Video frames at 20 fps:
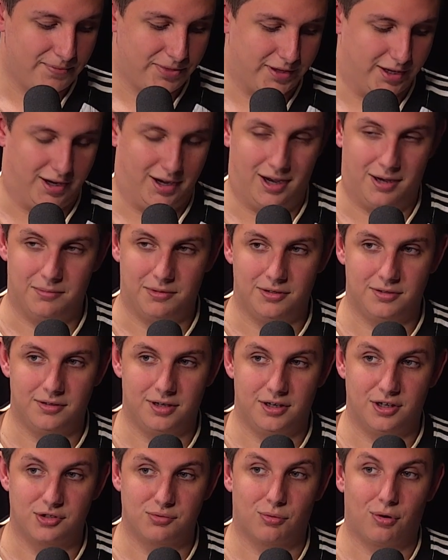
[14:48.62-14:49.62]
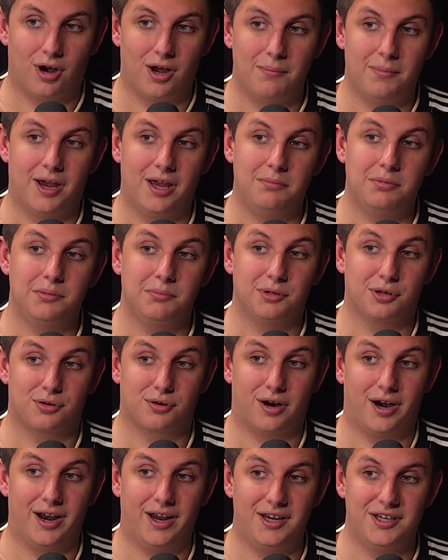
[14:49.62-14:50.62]
and it's why maybe
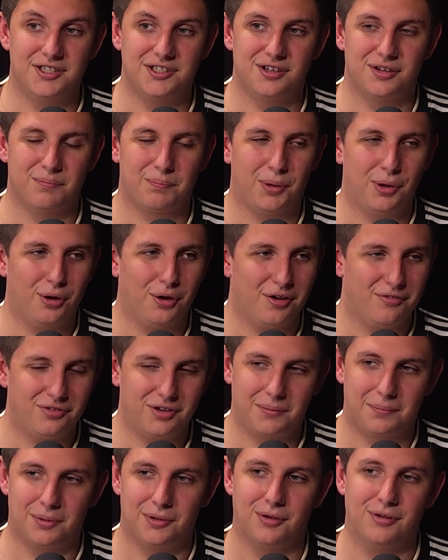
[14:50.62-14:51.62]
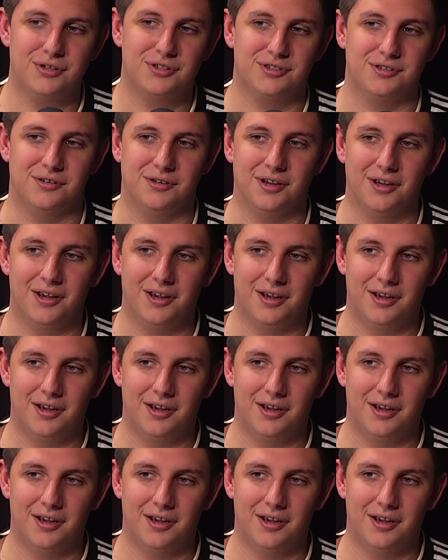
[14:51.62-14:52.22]
McRae's the perfect person